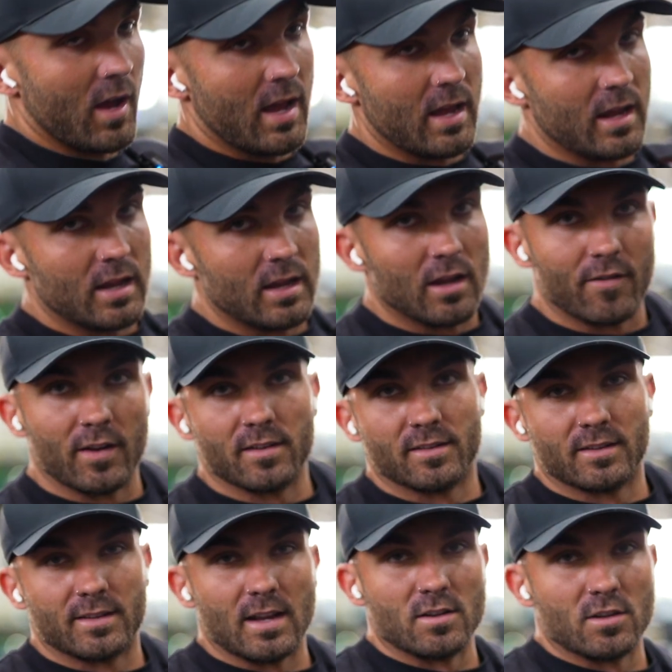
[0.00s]
I think
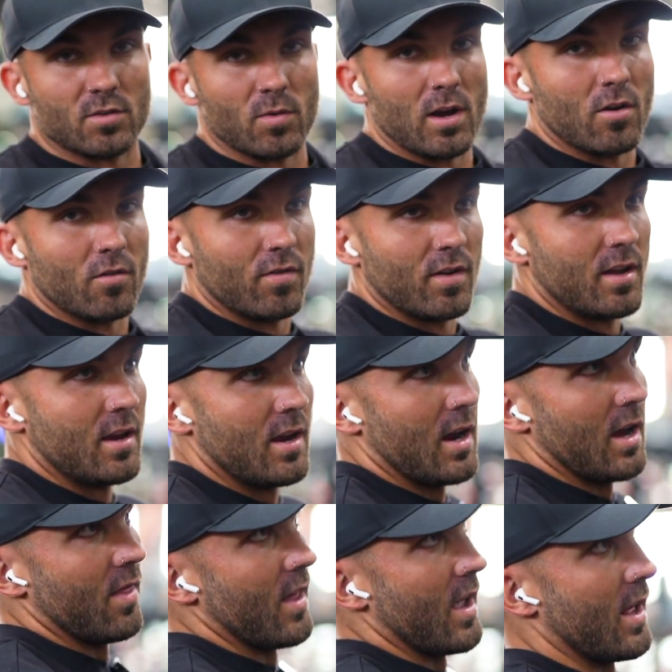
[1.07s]
it's a 10 to 12
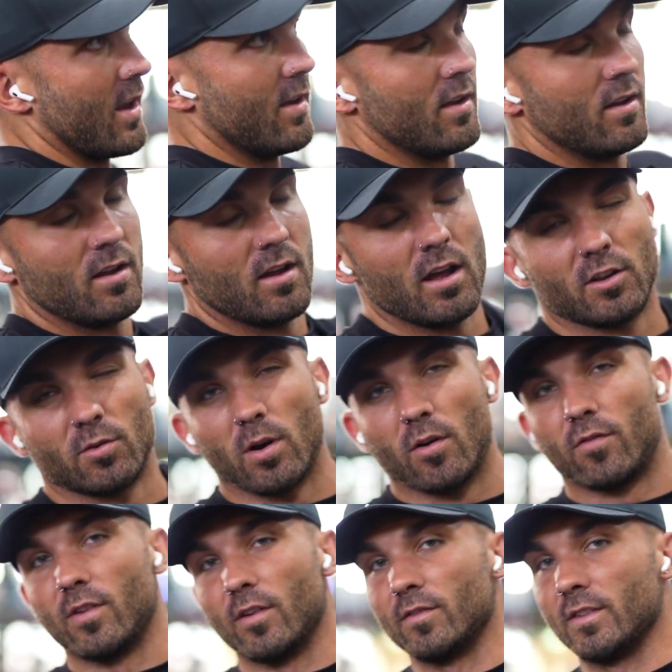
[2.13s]
and then a
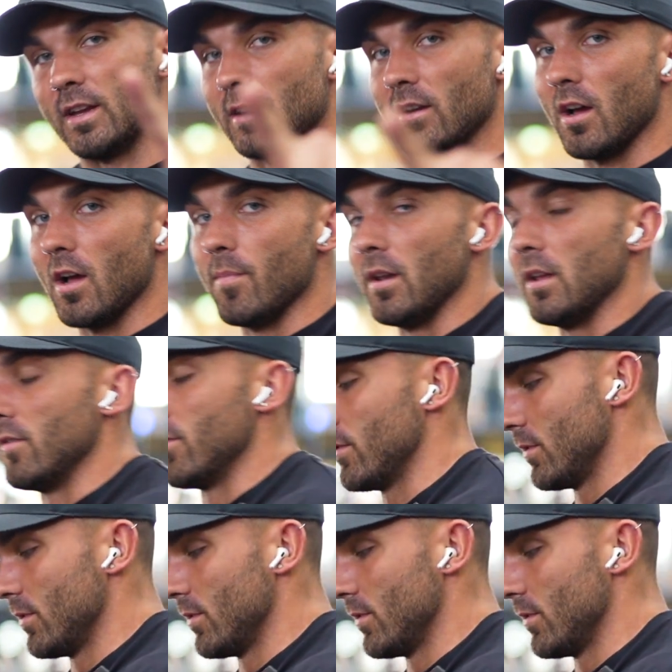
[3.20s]
12-15, I believe.